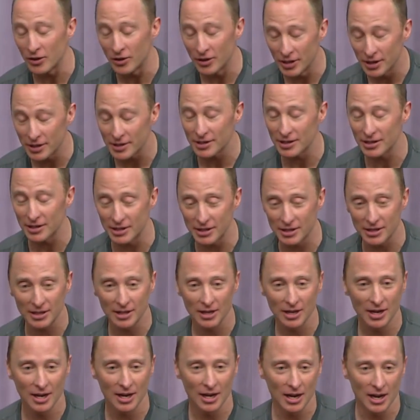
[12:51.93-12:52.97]
this is
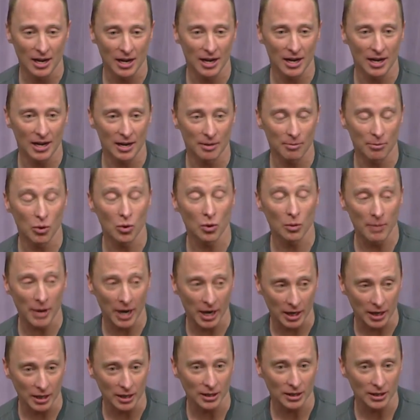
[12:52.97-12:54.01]
Paul
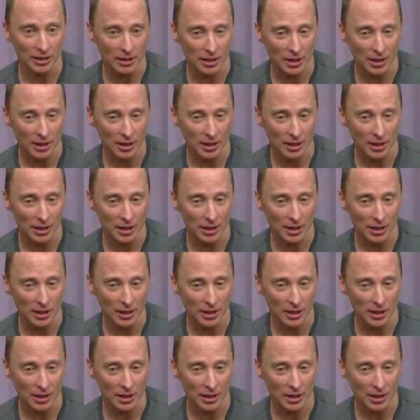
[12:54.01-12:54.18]
Baran,